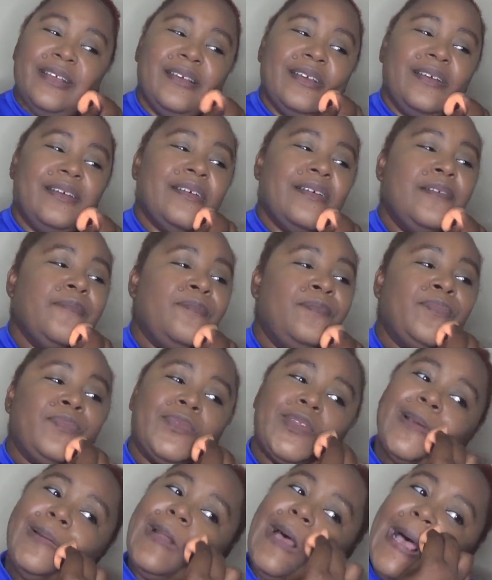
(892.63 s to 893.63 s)
a
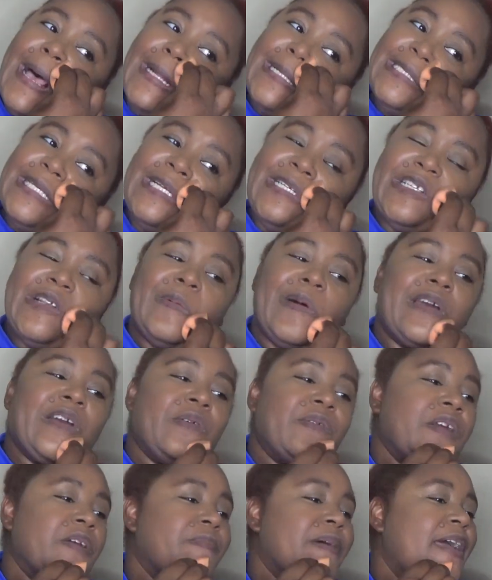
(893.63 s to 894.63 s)
lot of changes in my
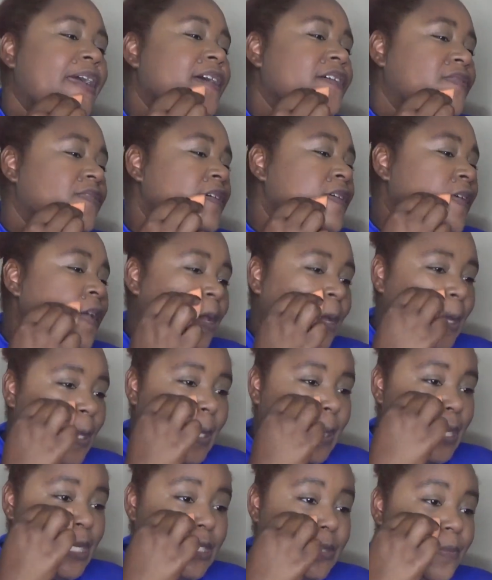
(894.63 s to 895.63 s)
career path.
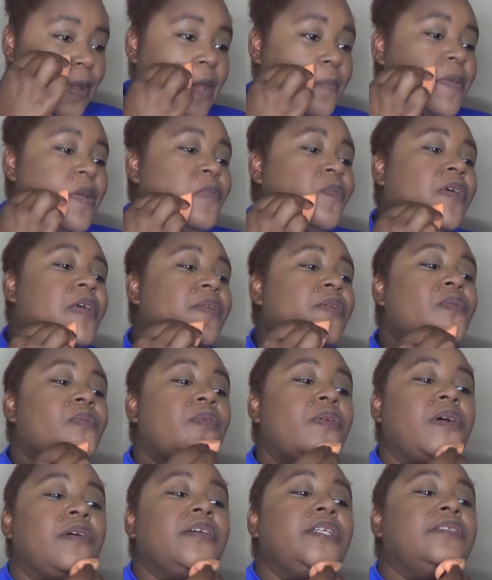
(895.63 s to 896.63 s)
And this might be one of
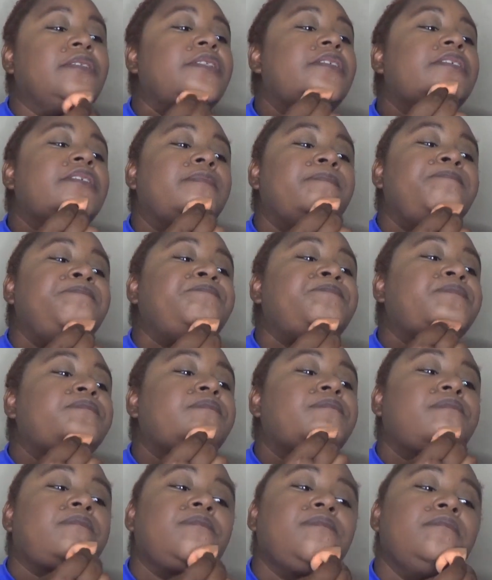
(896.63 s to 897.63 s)
the ones
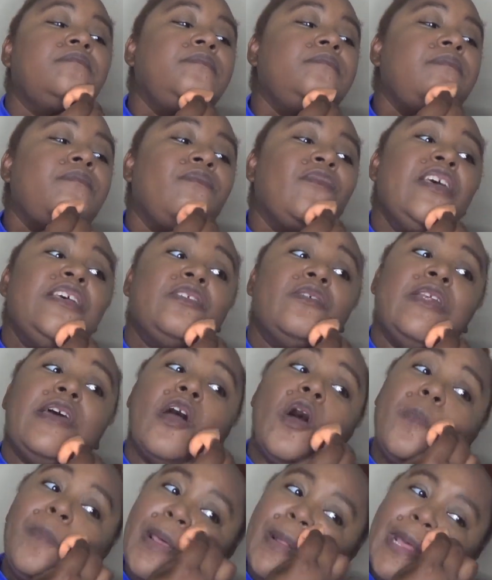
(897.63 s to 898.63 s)
that's going to
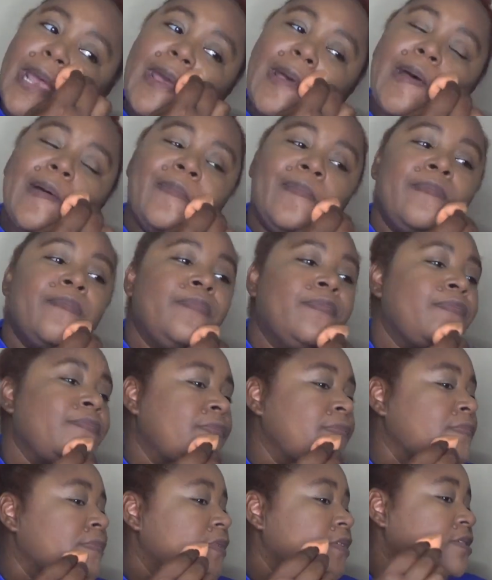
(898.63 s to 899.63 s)
help in that.
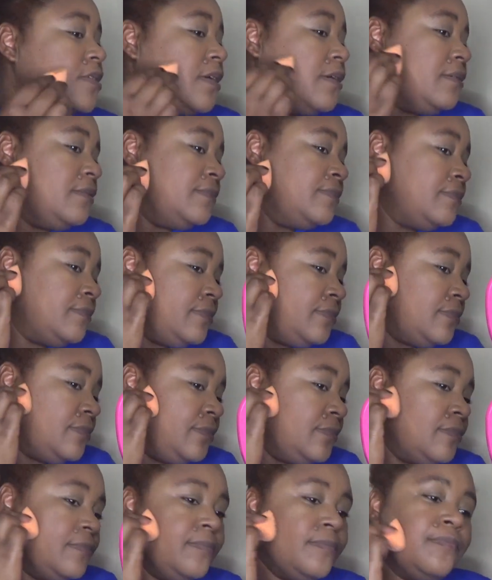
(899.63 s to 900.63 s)
So.
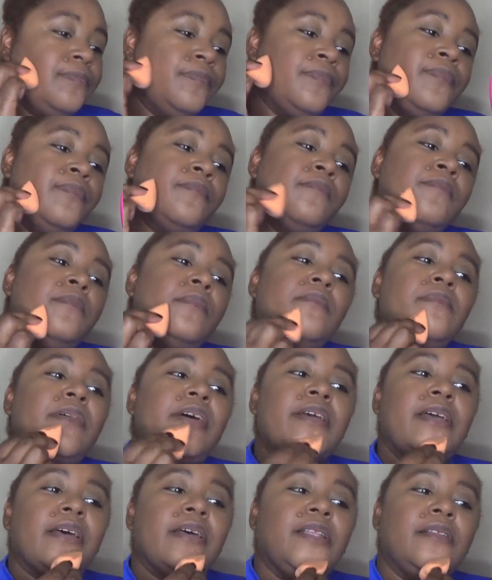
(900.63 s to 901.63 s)

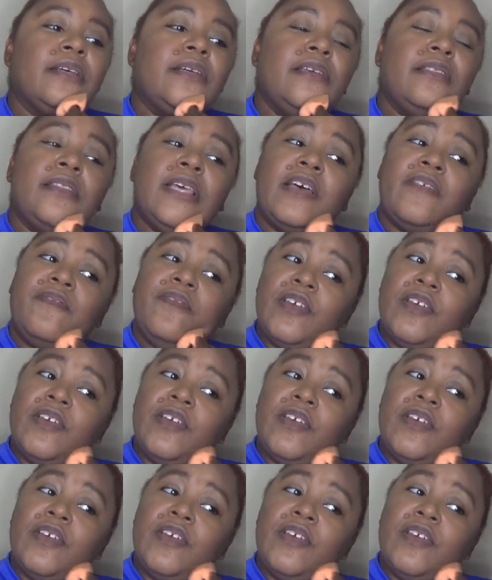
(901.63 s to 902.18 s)
But yeah, look at that